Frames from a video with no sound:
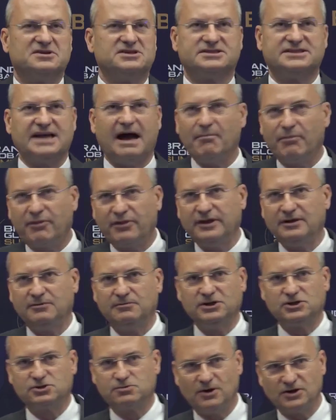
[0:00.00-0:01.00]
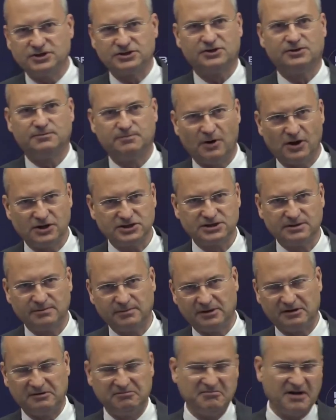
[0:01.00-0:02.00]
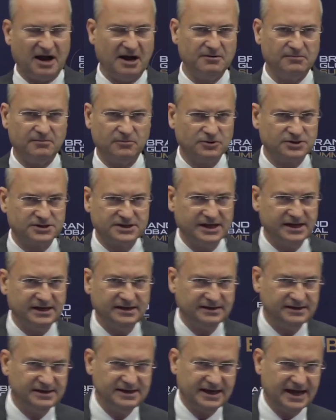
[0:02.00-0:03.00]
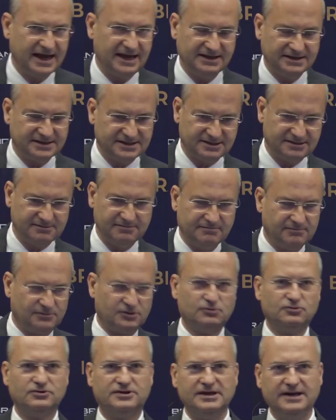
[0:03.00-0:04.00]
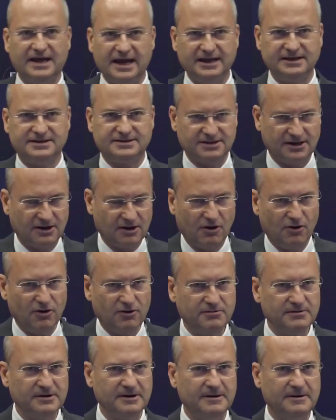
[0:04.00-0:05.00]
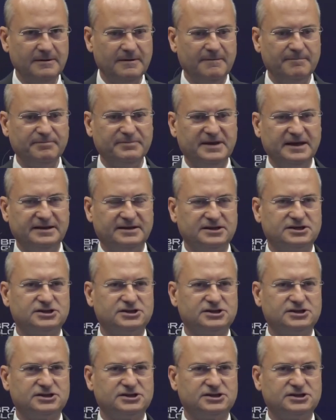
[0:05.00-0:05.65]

Something which was not possible, I would say, two decades ago, that a